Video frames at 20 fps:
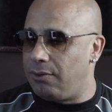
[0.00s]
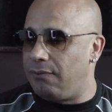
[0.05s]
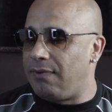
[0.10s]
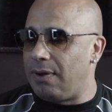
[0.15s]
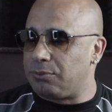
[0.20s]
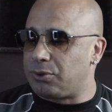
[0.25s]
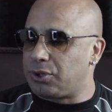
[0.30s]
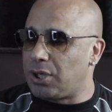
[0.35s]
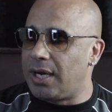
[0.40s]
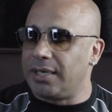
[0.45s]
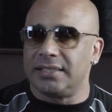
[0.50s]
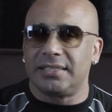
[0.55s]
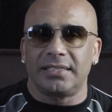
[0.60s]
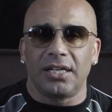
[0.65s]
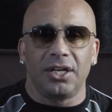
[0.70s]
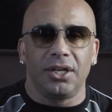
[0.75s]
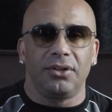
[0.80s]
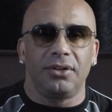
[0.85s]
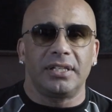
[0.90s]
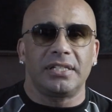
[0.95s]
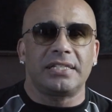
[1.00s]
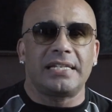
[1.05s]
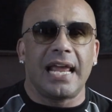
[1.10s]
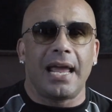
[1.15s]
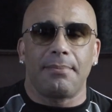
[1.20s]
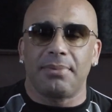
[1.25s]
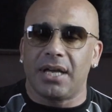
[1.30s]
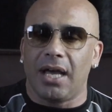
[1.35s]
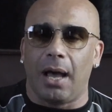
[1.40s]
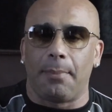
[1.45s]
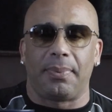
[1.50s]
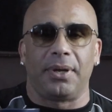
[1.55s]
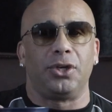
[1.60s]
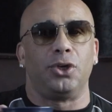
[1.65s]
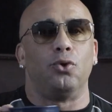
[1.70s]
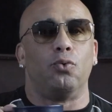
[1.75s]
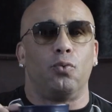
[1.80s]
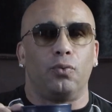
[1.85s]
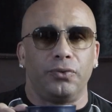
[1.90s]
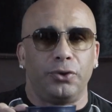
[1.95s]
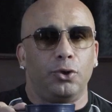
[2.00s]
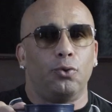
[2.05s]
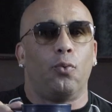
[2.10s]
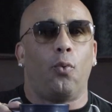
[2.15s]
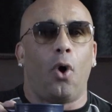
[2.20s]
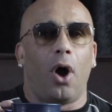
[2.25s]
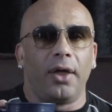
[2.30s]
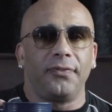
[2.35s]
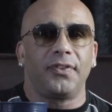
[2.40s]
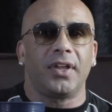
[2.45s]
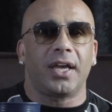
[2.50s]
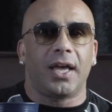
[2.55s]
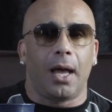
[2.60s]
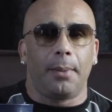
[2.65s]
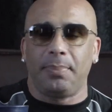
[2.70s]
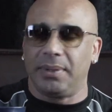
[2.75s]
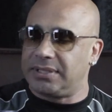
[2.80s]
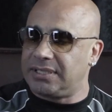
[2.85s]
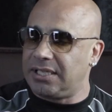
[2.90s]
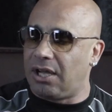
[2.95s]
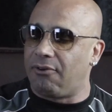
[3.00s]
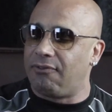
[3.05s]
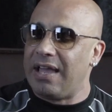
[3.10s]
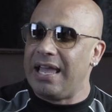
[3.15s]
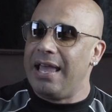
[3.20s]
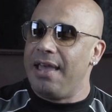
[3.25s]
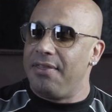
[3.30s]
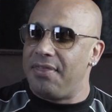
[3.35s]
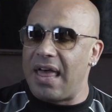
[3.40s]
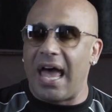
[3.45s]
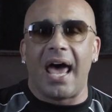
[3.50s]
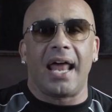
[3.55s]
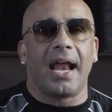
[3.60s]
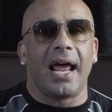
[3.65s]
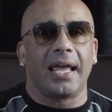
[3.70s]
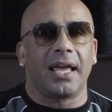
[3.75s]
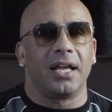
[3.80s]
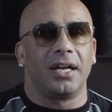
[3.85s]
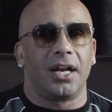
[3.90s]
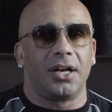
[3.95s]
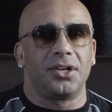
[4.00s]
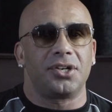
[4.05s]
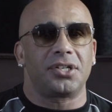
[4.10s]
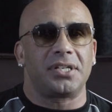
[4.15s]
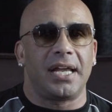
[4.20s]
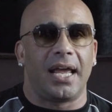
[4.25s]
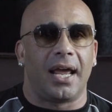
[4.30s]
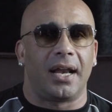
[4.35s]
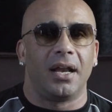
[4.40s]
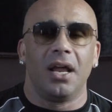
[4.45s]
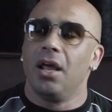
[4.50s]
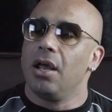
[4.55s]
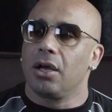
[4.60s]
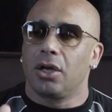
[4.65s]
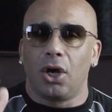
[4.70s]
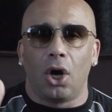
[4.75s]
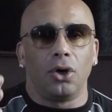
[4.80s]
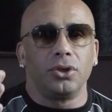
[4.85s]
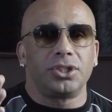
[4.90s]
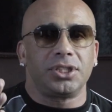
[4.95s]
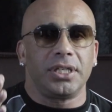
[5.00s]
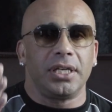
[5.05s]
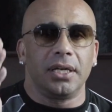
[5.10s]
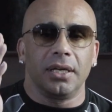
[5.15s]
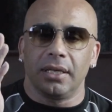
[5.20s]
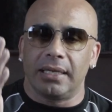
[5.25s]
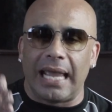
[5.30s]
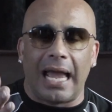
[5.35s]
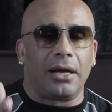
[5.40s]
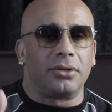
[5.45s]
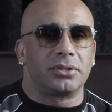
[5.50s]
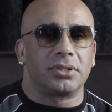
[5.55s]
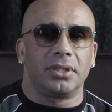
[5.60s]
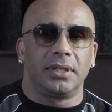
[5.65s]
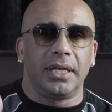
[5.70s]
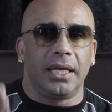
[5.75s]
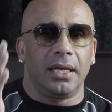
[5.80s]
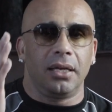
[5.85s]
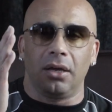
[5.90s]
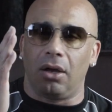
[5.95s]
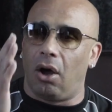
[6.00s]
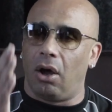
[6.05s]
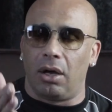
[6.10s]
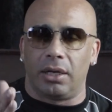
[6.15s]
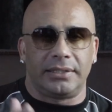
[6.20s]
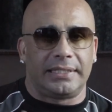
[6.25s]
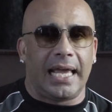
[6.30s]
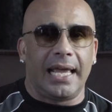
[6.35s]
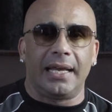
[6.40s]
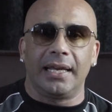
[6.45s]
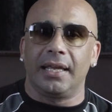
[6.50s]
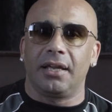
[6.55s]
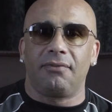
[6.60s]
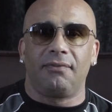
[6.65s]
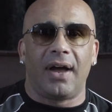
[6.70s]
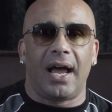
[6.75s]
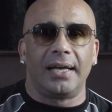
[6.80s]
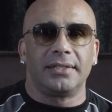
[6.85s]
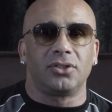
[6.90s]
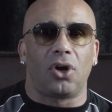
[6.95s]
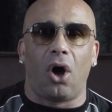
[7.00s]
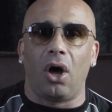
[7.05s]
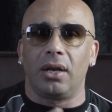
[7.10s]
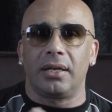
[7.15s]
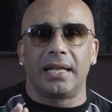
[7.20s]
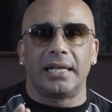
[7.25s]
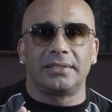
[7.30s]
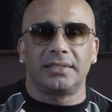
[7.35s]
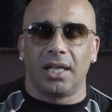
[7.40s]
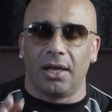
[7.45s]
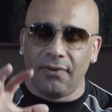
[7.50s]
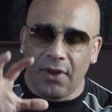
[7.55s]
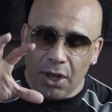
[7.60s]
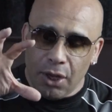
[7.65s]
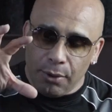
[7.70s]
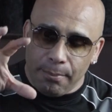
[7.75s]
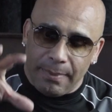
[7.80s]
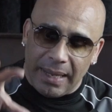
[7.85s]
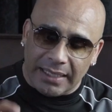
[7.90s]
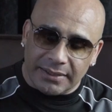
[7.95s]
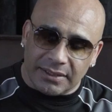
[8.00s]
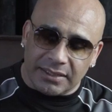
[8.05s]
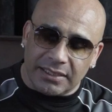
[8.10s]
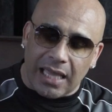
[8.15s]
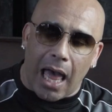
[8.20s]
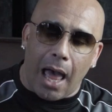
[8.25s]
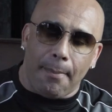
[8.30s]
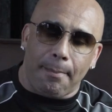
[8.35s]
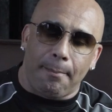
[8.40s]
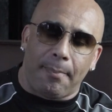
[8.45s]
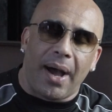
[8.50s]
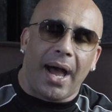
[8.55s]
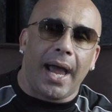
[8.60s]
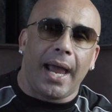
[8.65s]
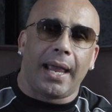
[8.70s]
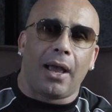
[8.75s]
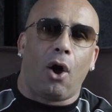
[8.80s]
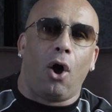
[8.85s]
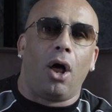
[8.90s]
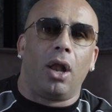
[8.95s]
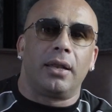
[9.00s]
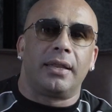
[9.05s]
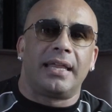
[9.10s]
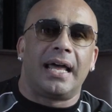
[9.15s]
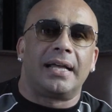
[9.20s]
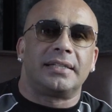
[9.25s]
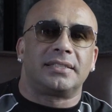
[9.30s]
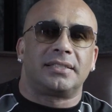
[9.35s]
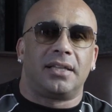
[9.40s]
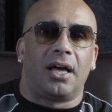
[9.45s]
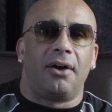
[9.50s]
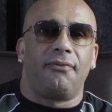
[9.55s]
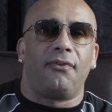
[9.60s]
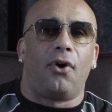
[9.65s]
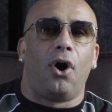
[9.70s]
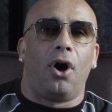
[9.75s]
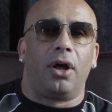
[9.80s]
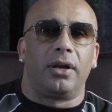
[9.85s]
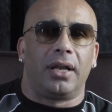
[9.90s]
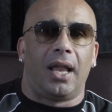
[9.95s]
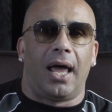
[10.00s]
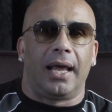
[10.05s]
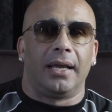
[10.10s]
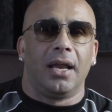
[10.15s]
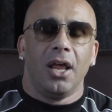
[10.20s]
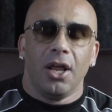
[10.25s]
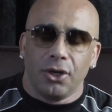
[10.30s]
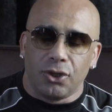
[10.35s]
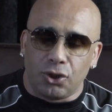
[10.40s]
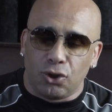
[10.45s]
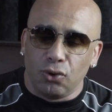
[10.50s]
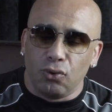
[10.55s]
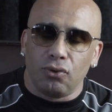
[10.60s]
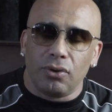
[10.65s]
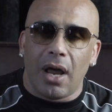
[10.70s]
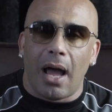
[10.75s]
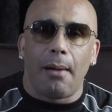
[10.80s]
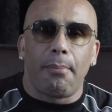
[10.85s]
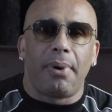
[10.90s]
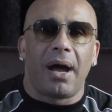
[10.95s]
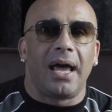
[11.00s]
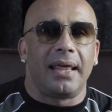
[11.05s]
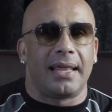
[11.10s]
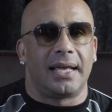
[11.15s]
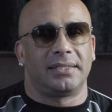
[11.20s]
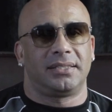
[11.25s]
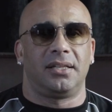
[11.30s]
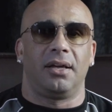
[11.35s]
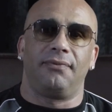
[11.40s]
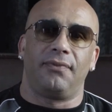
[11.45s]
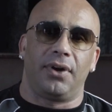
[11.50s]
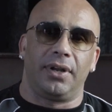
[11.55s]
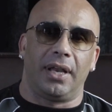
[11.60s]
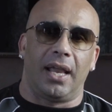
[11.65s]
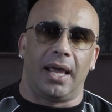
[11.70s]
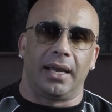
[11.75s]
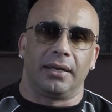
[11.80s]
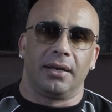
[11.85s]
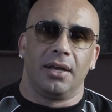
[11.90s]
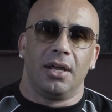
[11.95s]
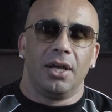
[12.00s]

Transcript: If I'm trying to sell you this damn cup and you want the cup itself, that I can understand. Coaching, counseling, dating advice, all of that stuff, man, stop buying all of that stuff online. Do not buy that stuff online.